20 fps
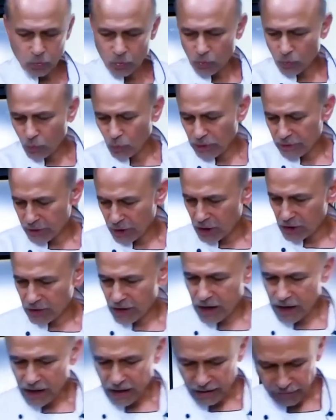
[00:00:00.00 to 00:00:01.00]
with our
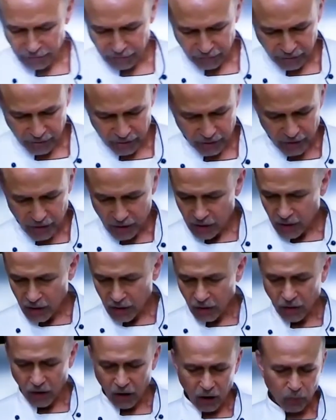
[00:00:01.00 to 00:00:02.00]
knife,
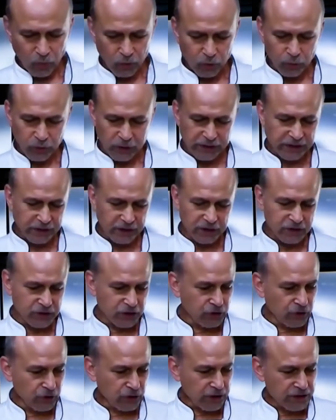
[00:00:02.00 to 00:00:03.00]
all we're really going to
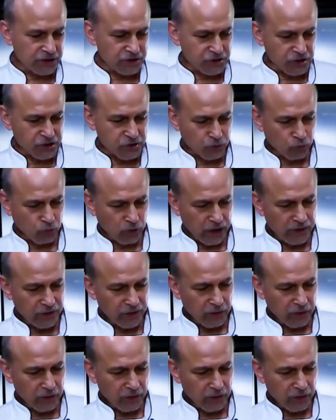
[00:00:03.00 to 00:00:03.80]
do is just run the